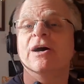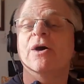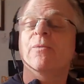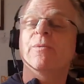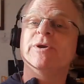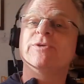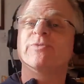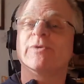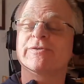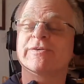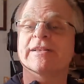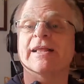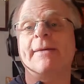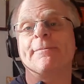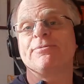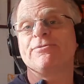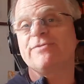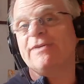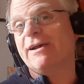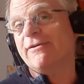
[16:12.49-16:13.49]
which was an
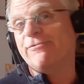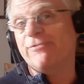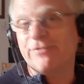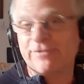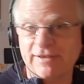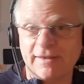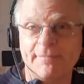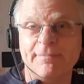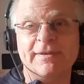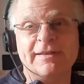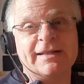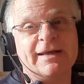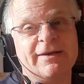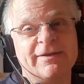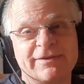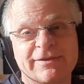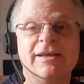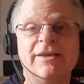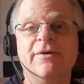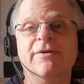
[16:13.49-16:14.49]
abstract for something that
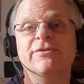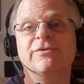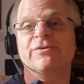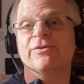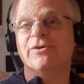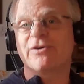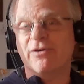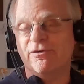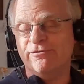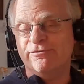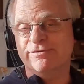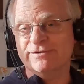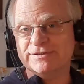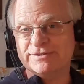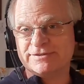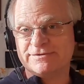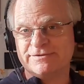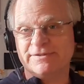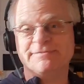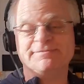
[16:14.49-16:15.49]
was going to a
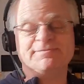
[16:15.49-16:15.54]
conference.